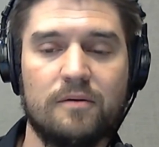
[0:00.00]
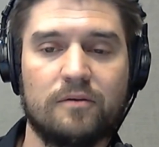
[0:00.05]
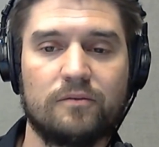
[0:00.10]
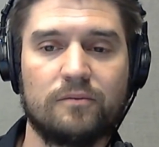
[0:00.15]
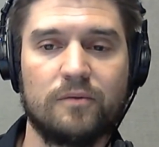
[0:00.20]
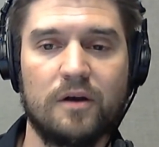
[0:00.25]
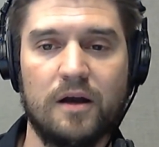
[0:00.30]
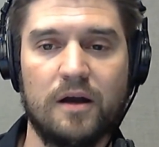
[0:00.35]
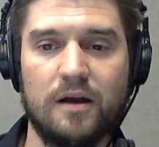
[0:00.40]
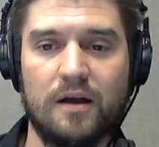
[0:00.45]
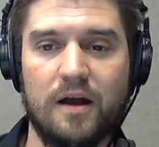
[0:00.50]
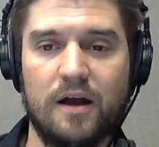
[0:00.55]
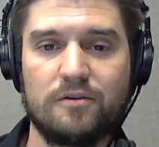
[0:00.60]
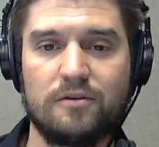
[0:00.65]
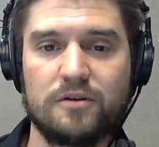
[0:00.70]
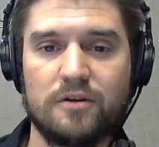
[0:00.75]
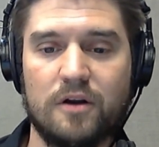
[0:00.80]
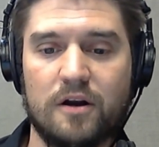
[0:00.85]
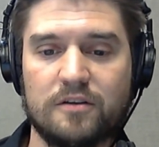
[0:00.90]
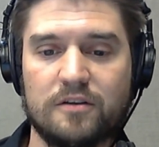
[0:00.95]
100
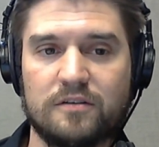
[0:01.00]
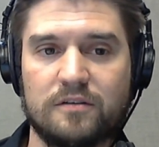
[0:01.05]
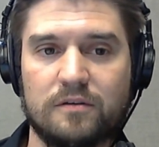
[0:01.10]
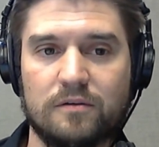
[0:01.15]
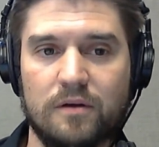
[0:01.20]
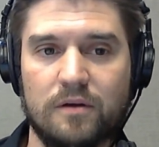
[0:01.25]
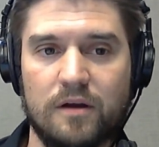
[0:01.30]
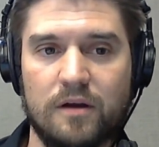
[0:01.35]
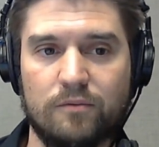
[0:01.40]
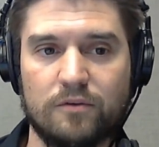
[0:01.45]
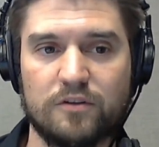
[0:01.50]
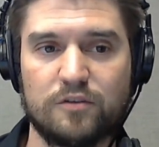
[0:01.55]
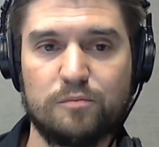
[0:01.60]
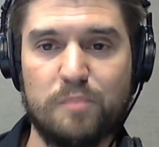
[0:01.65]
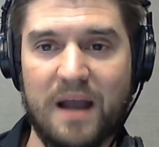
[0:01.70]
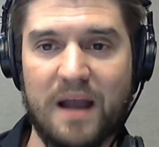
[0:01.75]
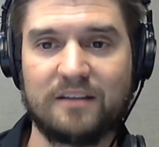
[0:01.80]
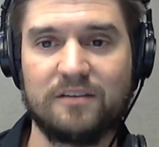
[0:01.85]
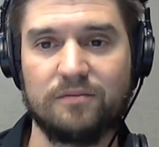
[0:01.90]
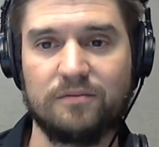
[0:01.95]
yards
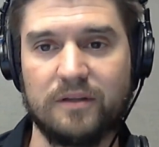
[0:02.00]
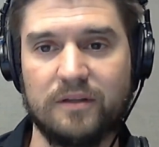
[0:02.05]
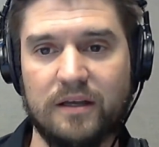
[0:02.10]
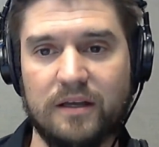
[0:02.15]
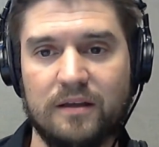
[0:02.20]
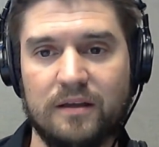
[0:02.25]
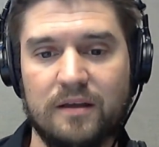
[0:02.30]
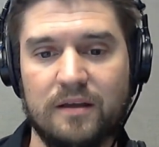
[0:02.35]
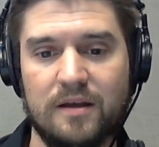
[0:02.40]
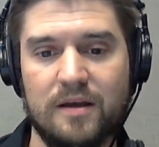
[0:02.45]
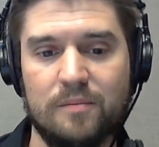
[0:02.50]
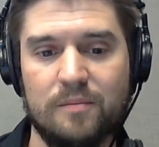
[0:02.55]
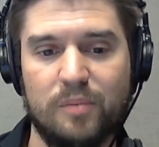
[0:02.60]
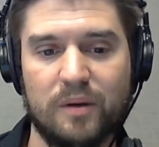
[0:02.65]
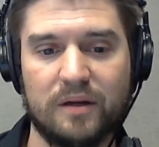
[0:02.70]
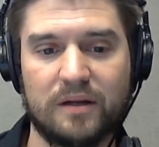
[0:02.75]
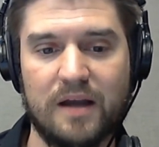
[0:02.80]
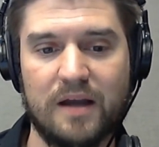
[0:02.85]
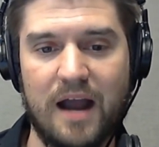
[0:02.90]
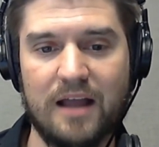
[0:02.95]
respectively.
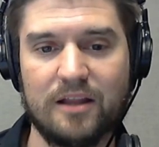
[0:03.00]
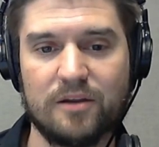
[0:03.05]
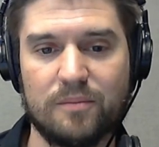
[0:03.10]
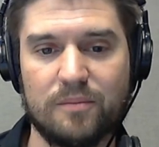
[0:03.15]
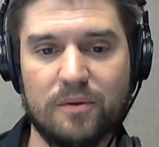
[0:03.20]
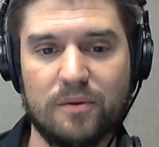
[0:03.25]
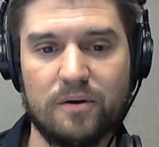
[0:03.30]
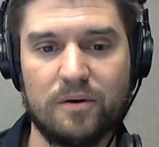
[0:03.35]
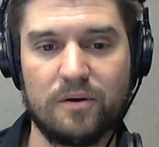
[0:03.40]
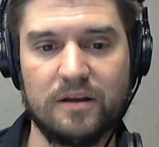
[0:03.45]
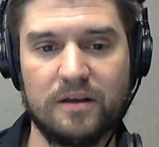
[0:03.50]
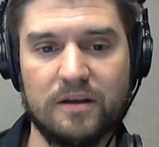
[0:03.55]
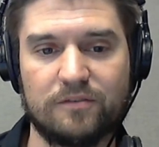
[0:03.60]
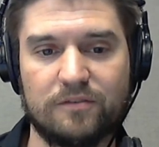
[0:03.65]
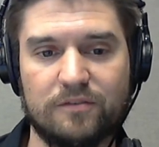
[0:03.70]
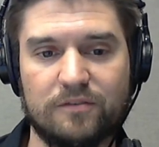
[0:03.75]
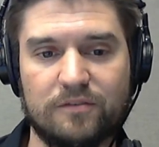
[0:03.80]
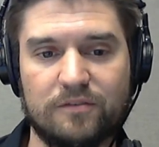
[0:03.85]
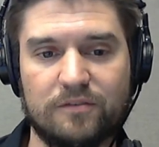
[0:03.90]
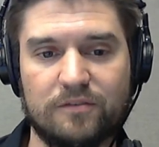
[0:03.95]
But Kyler Murray, as
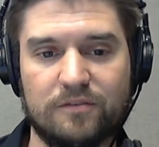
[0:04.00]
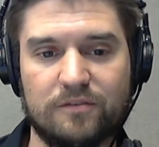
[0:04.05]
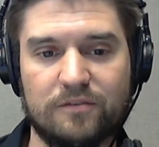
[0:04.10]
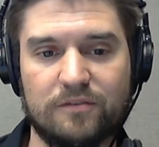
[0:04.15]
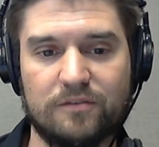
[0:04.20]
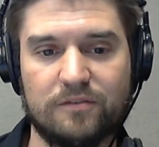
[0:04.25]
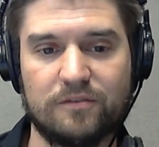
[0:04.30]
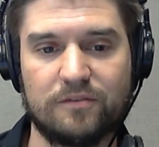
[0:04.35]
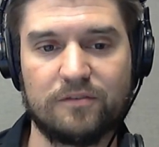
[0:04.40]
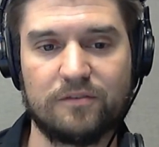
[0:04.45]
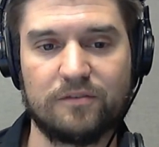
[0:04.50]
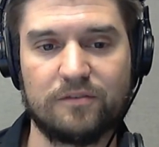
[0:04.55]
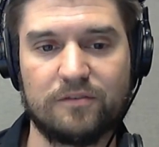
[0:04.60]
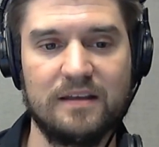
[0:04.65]
far as his